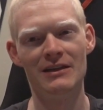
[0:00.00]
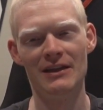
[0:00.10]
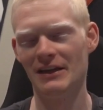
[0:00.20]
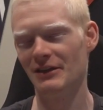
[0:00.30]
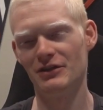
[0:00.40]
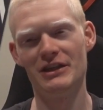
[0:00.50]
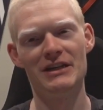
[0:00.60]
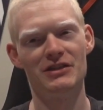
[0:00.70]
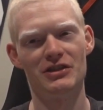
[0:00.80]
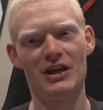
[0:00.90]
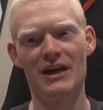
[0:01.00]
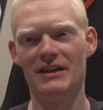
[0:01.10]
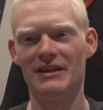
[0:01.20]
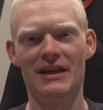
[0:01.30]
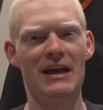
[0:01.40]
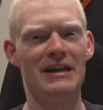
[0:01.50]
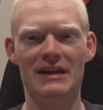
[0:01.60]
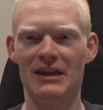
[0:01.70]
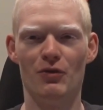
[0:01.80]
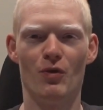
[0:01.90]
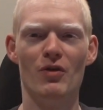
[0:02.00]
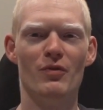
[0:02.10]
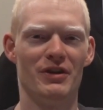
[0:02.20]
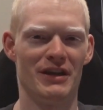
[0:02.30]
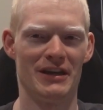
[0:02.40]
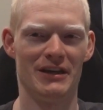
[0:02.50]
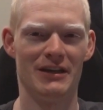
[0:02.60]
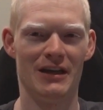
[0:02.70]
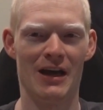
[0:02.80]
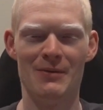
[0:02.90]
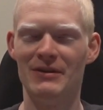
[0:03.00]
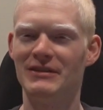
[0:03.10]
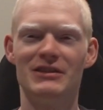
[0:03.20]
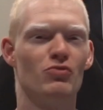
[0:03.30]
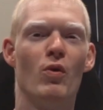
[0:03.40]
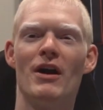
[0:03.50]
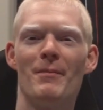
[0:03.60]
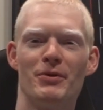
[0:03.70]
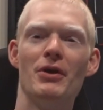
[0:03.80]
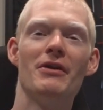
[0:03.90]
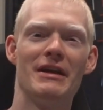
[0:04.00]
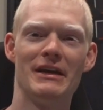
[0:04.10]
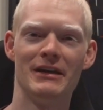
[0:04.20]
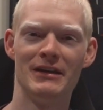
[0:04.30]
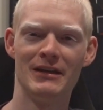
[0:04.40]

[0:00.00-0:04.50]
They get their chance to shine, and they take it and they run with it. I mean, this is his one opportunity.